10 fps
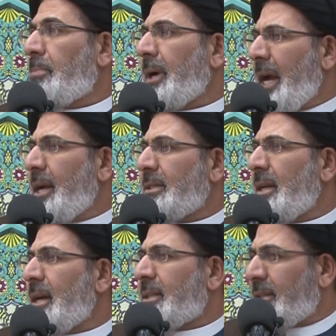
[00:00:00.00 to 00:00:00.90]
praise
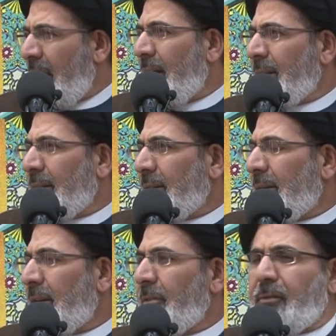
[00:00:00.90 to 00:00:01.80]
a son
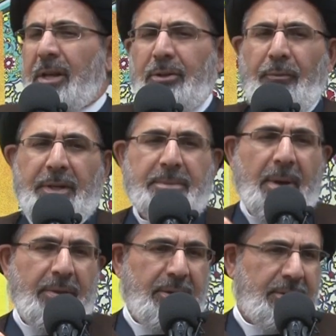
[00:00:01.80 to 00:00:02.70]
in front of his
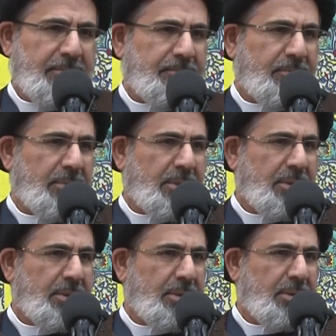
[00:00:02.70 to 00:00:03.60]
mother
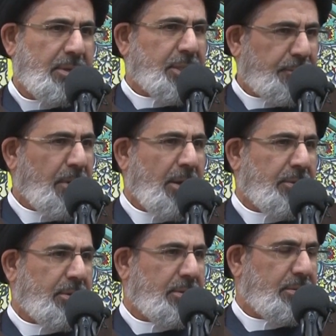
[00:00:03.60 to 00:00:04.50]
his
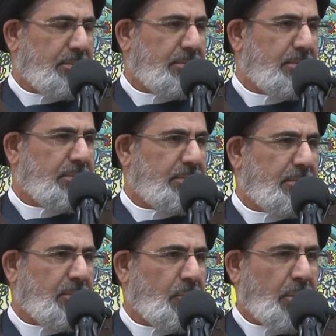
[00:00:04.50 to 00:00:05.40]
father
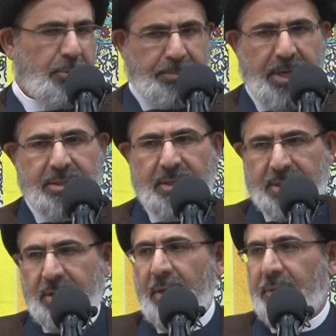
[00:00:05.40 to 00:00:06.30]
when you praise the
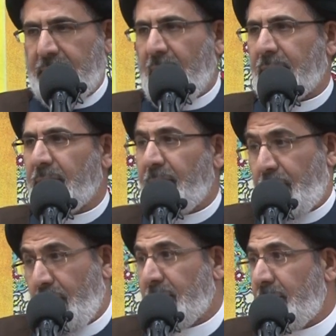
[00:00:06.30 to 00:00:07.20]
son the daughter of
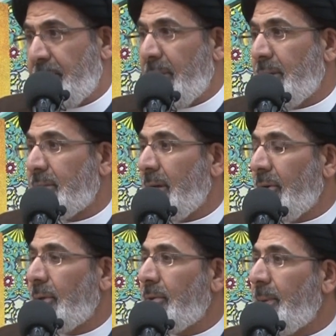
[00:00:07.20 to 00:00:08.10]
course the parents are
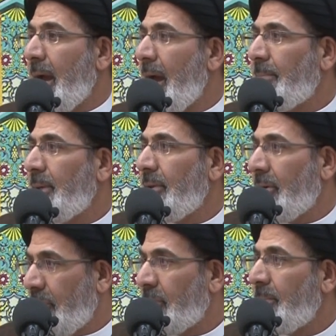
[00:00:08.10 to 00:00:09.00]
going to be happy they're
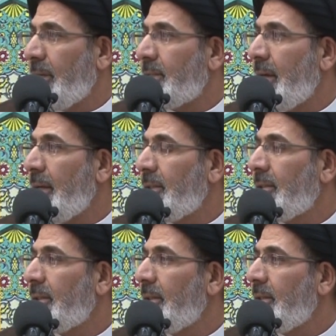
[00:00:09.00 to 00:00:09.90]
going to be excited
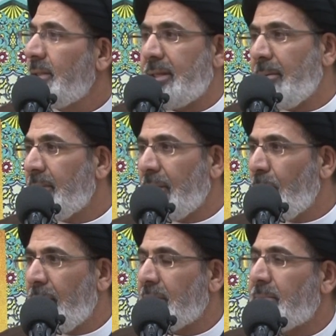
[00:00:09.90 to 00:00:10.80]
same thing
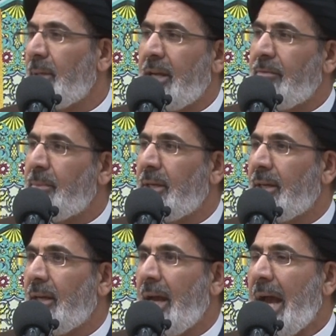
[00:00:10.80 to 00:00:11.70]
with us, believe me.
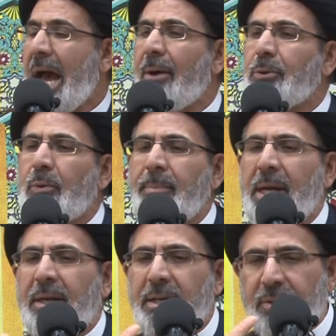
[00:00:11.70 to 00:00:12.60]
How do we
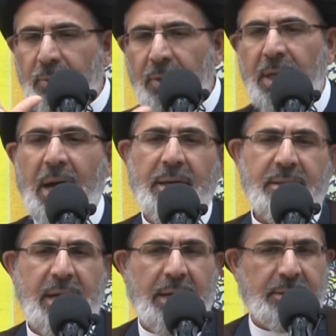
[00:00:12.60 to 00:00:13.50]
make Rasulullah
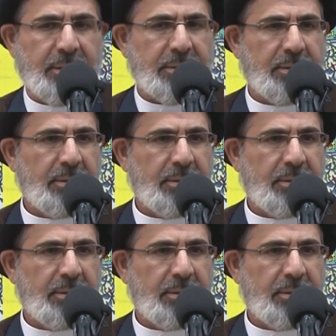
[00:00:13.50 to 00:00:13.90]
excited?